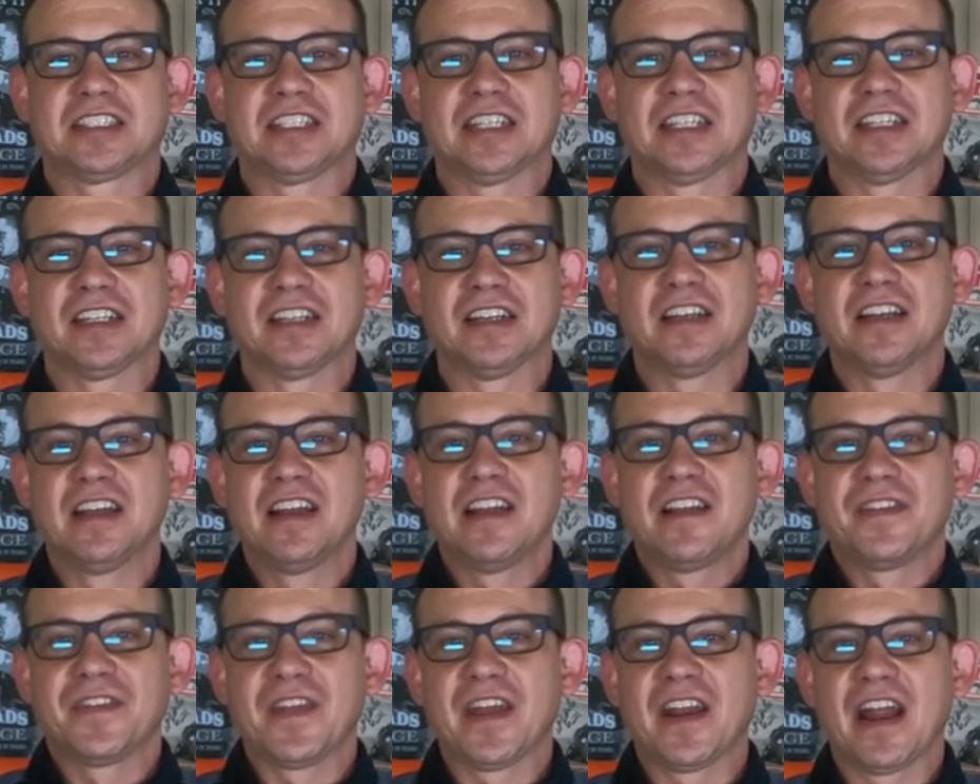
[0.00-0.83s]
And
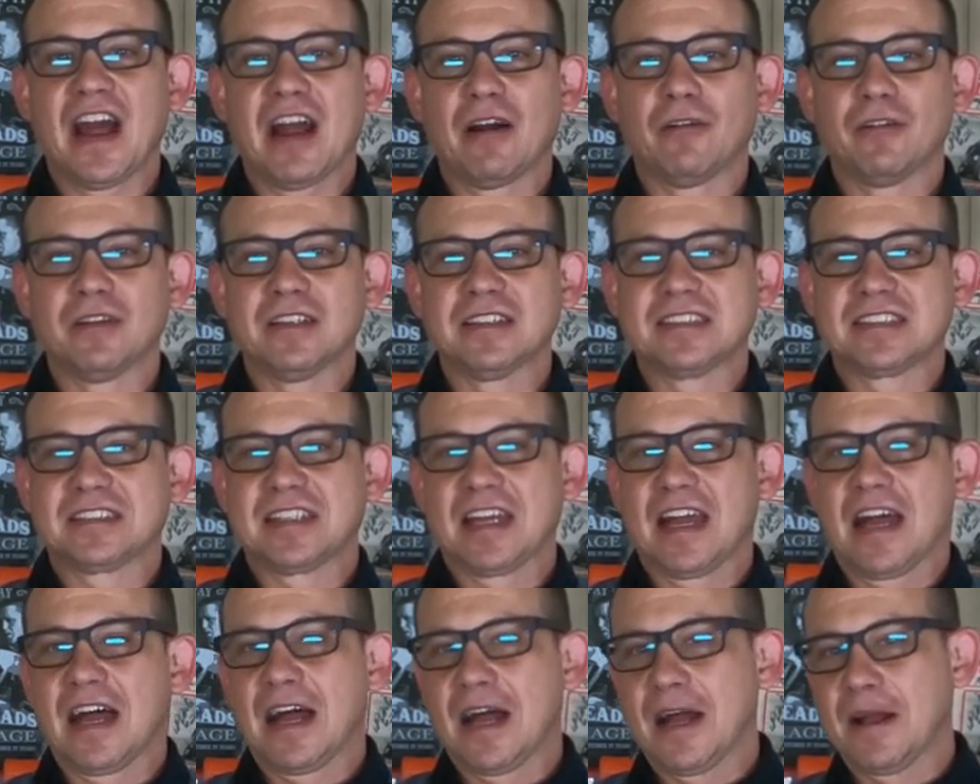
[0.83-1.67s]
then I was
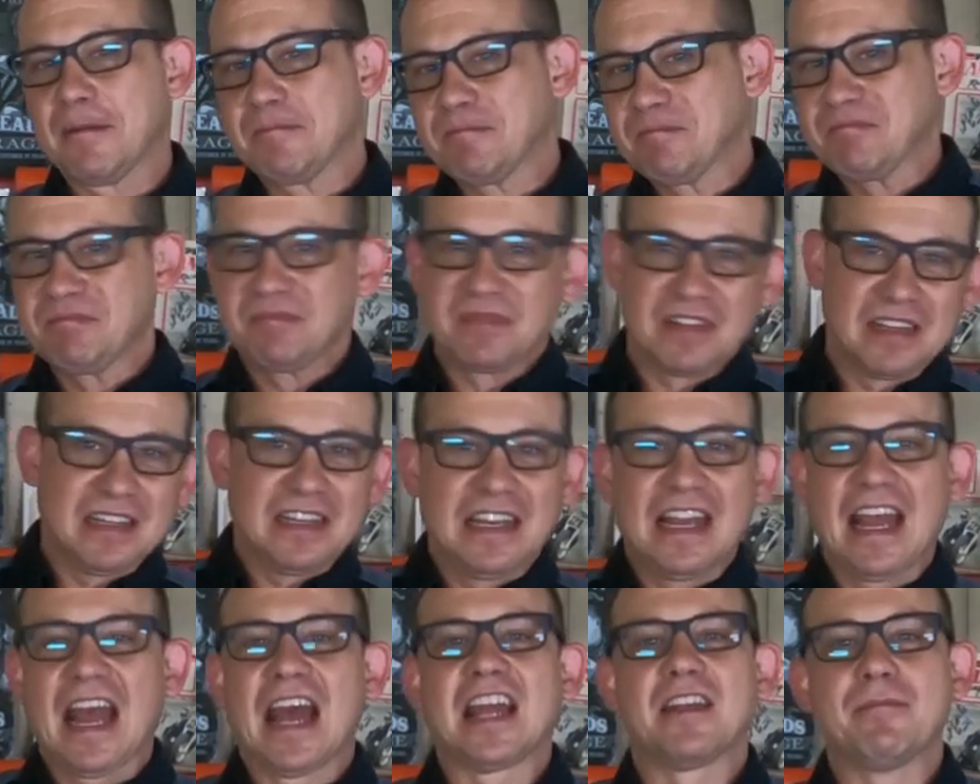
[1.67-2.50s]
had